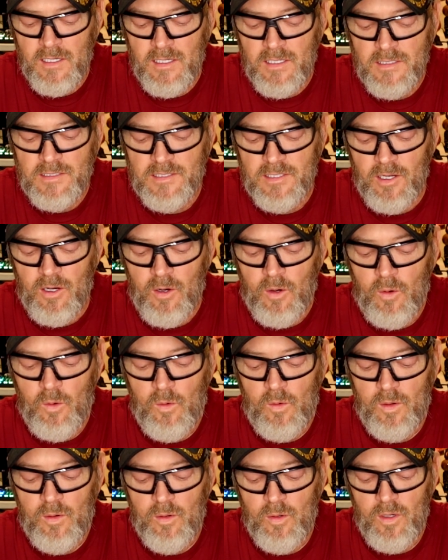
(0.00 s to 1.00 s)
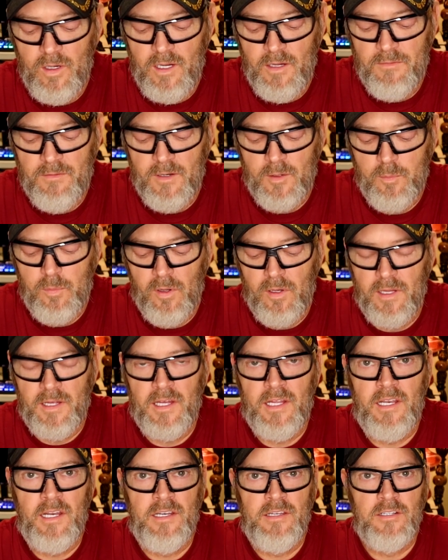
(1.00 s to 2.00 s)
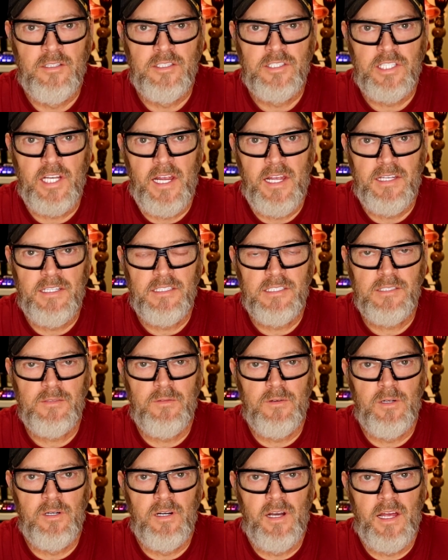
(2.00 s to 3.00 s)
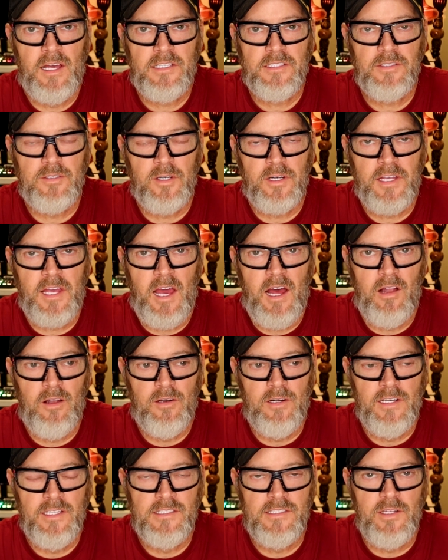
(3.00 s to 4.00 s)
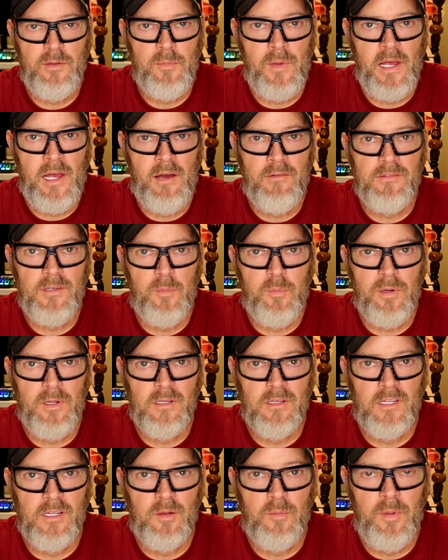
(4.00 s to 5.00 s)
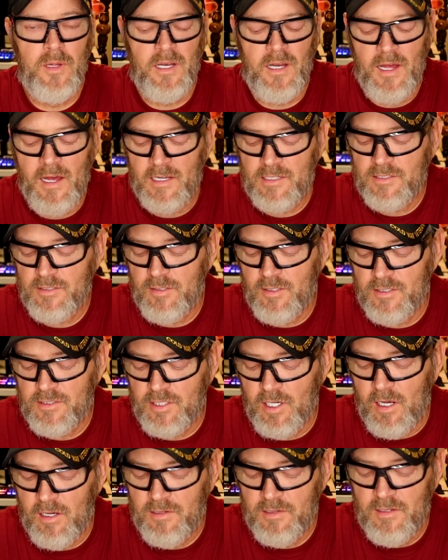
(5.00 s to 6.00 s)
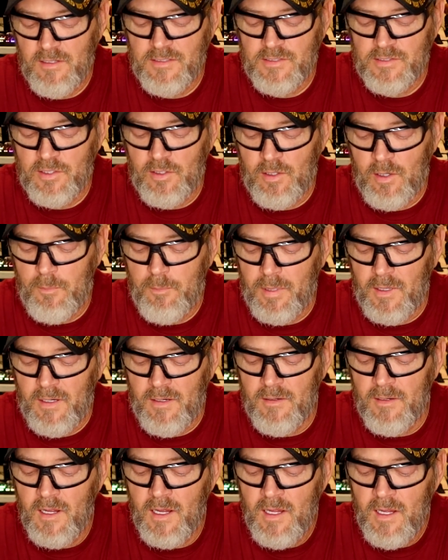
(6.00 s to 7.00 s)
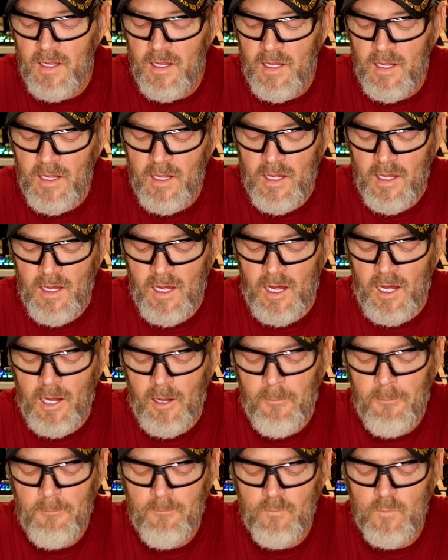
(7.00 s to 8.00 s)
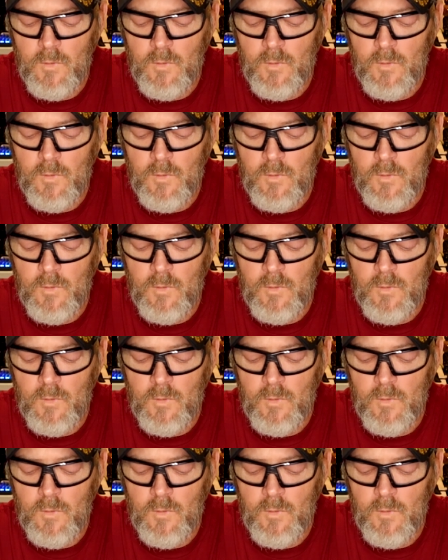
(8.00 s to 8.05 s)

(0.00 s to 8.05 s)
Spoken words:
So if you're putting it in your shakes for extra calories, you may have to put a little bit of extra chocolate syrup in. I